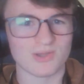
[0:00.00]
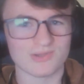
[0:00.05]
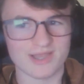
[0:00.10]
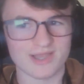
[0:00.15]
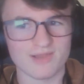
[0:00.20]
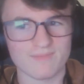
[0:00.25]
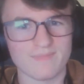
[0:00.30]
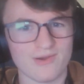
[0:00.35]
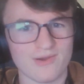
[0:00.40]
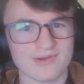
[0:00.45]
like,
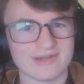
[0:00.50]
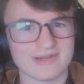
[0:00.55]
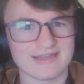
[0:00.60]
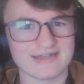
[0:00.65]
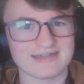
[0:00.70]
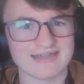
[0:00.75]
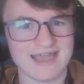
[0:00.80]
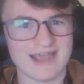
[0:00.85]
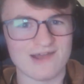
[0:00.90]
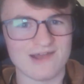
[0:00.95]

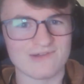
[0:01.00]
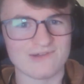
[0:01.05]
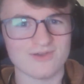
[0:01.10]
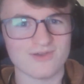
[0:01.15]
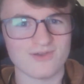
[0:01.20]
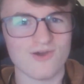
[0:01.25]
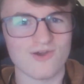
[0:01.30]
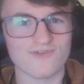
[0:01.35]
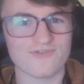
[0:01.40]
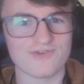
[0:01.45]
burning down
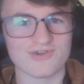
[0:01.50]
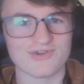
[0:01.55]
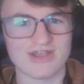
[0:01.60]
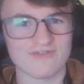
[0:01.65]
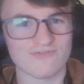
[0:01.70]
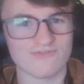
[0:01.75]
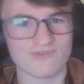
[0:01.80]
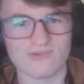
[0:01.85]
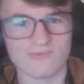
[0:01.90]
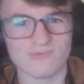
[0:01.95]
Harvard
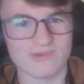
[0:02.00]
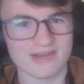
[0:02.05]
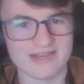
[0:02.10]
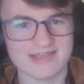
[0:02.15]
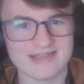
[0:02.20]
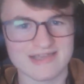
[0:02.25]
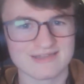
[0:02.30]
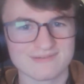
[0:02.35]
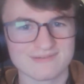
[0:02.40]
every week.